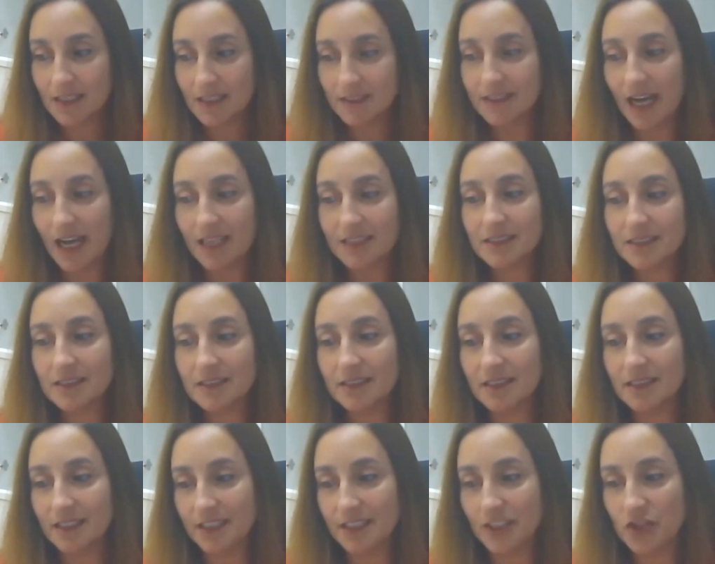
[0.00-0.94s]
The
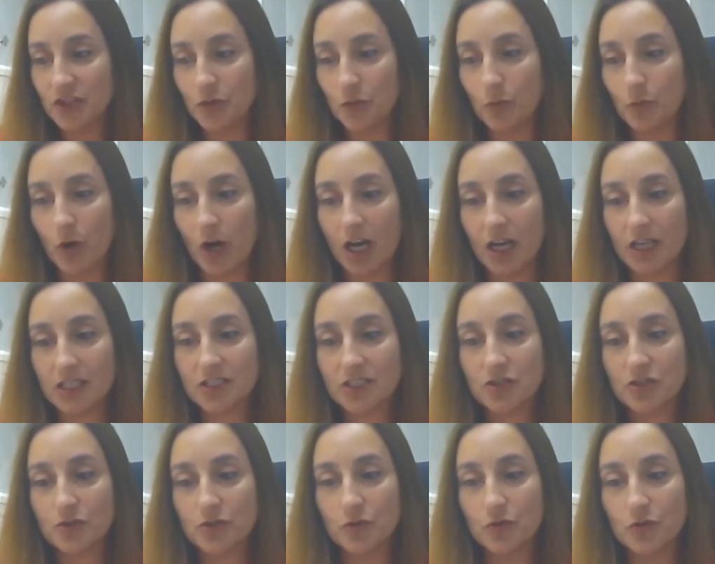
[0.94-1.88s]
other issue
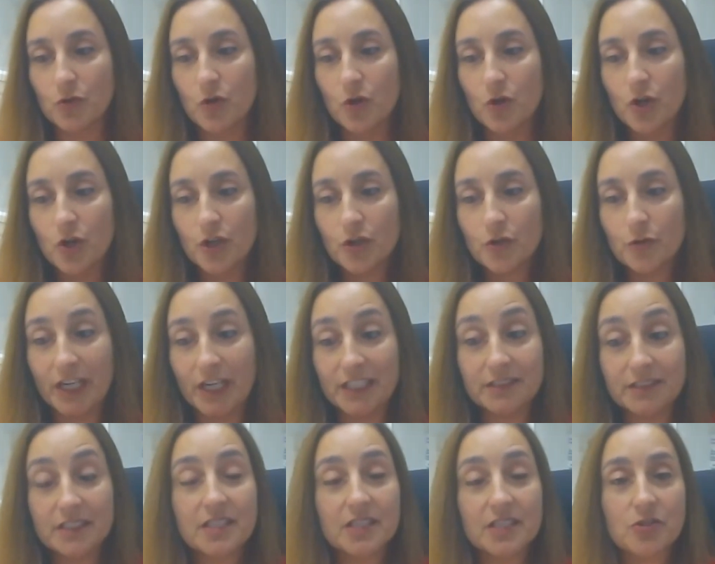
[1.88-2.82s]
was to create,
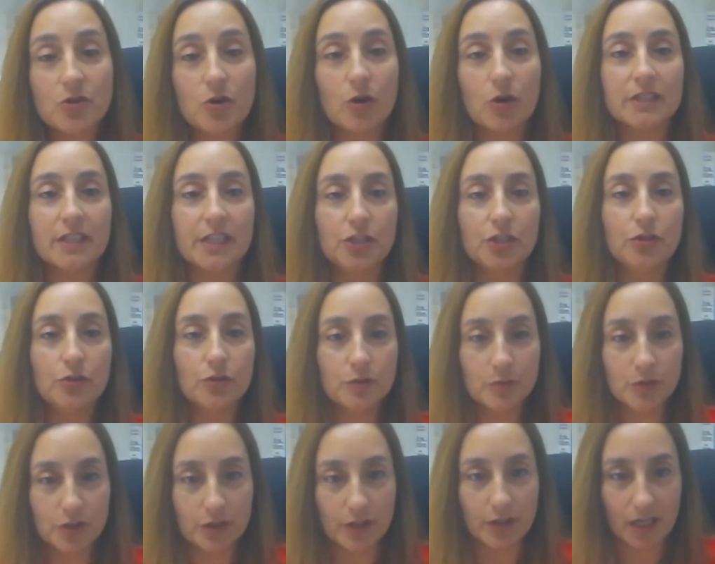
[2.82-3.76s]
this is called the
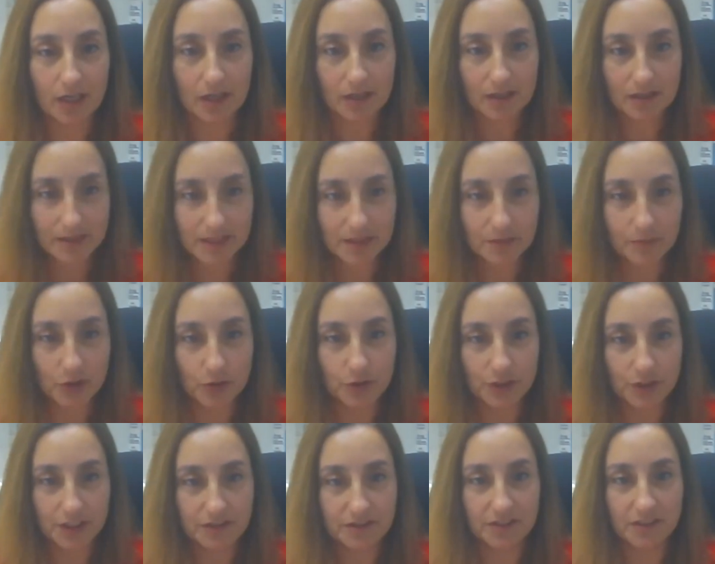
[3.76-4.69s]
humoral
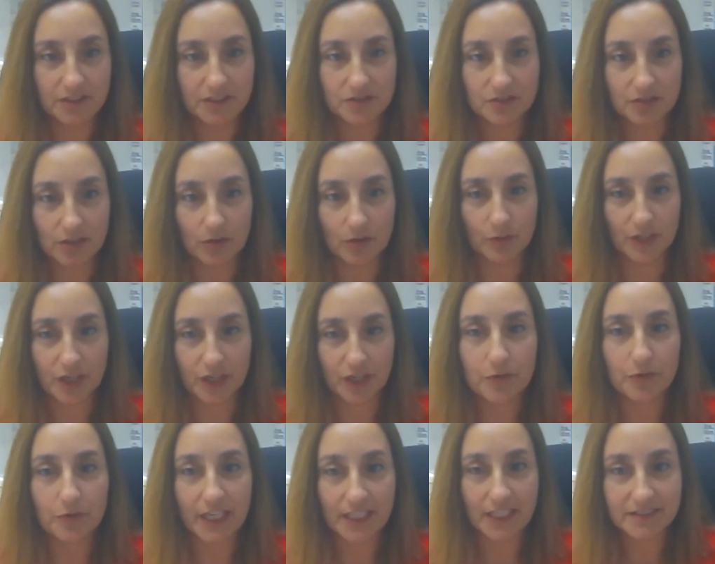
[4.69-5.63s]
immunity. So we are
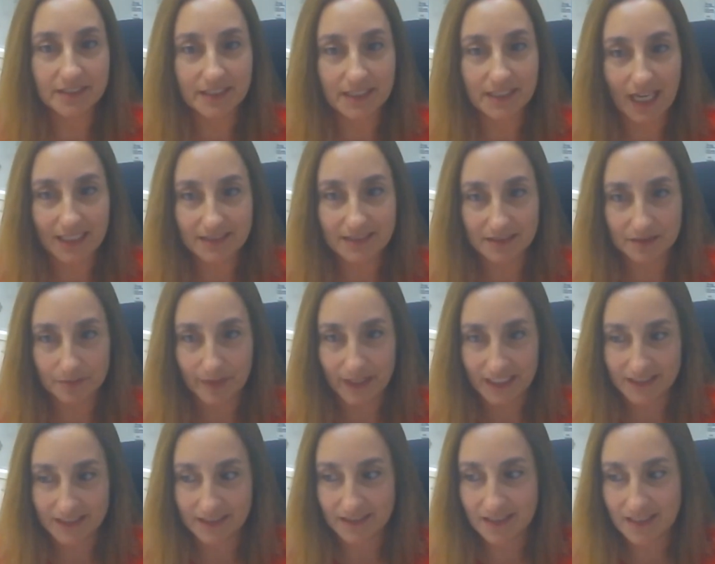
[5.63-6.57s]
creating
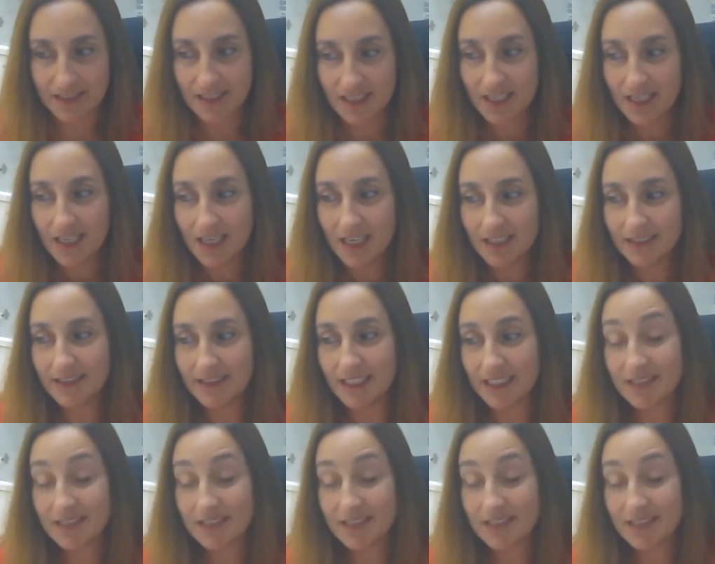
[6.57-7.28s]
antibodies. The